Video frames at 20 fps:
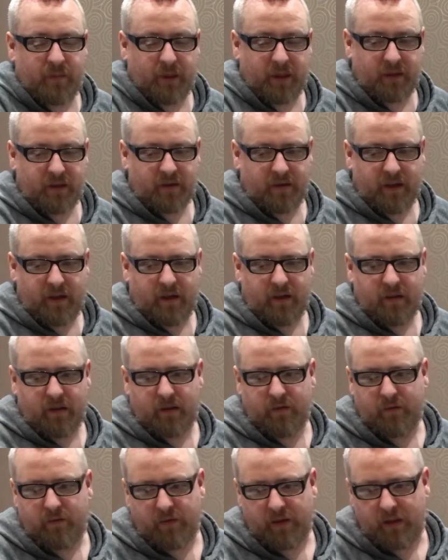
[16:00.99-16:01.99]
a start on
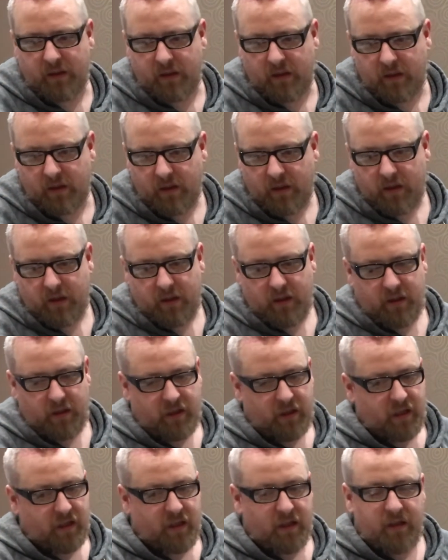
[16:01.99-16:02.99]
fitting
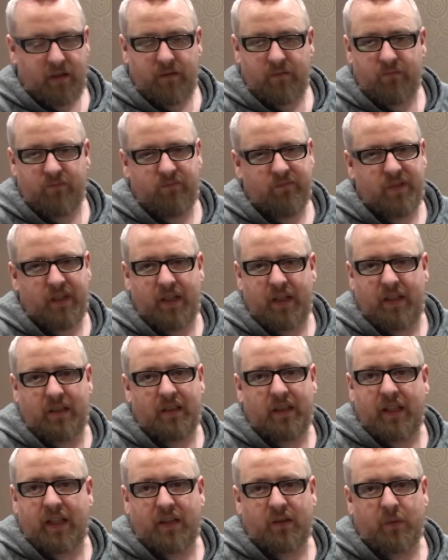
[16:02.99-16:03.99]
in the
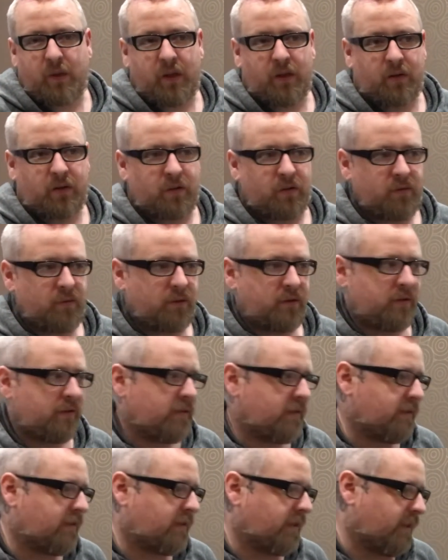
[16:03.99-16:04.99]
next week or so, but
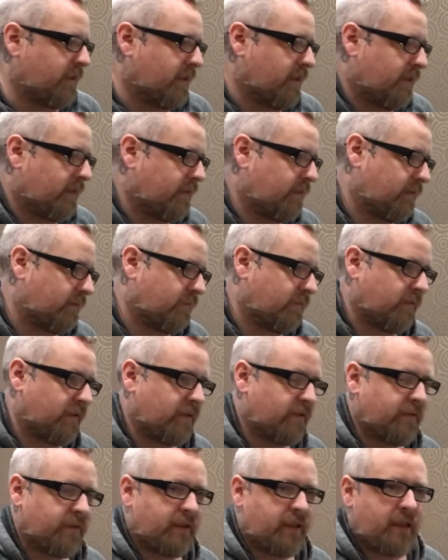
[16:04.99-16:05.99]
today's whatever,
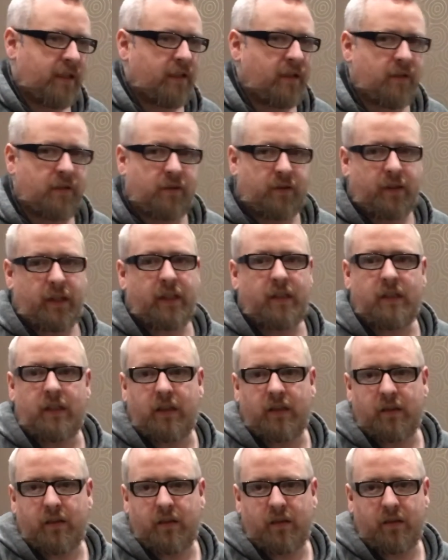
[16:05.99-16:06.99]
the 18th or 19th
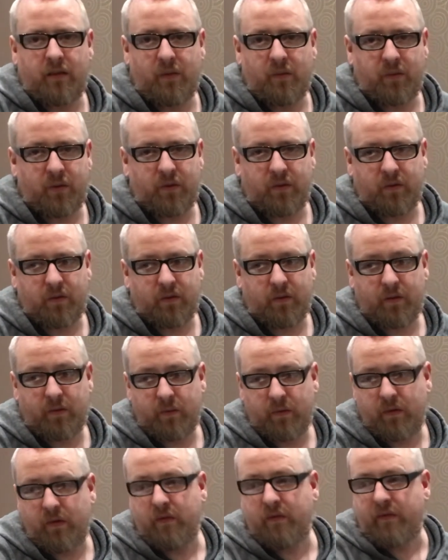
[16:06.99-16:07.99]
of December, so Christmas
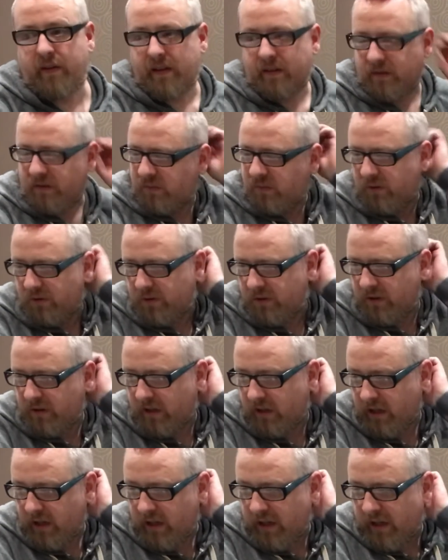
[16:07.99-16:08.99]
is fast approaching.
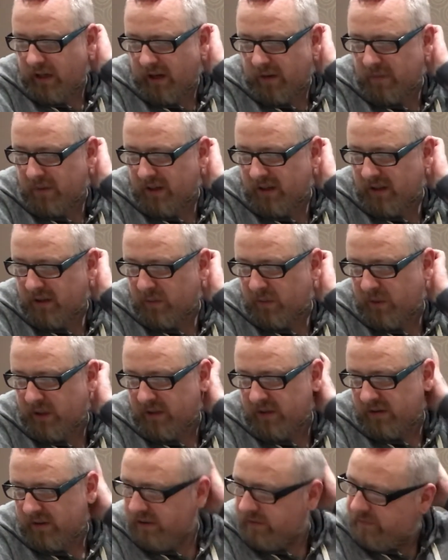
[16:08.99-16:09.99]
I'm not going to
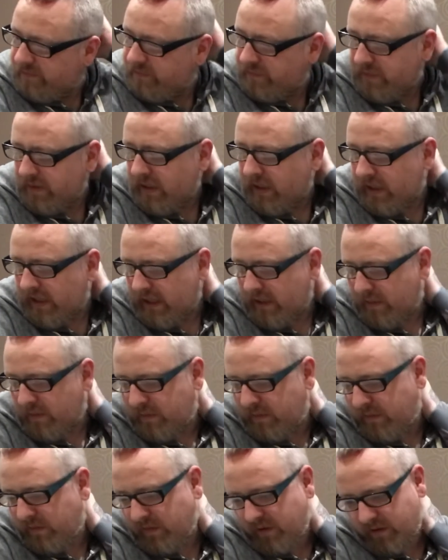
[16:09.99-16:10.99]
bother
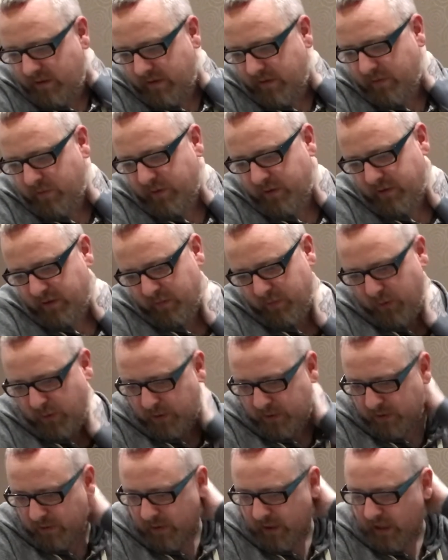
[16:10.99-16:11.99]
because we're supposed
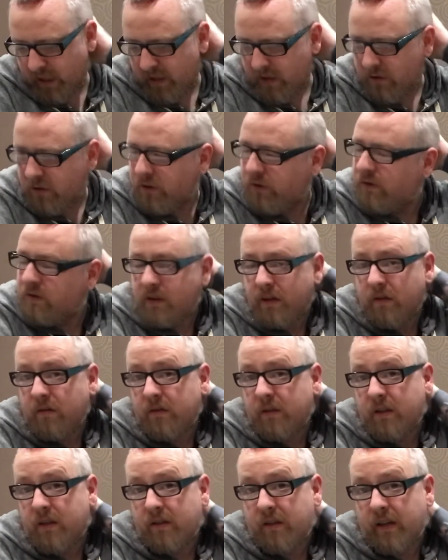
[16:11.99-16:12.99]
to be getting shut down
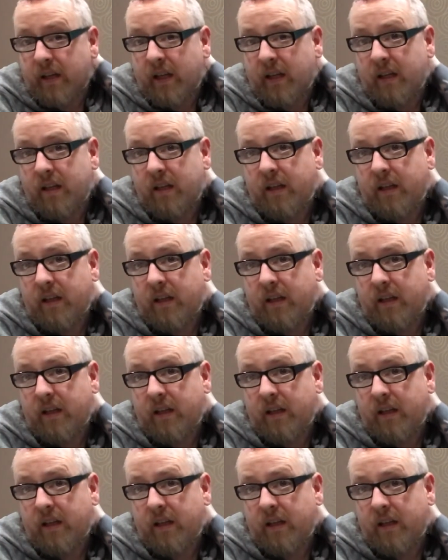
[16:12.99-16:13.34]
here again.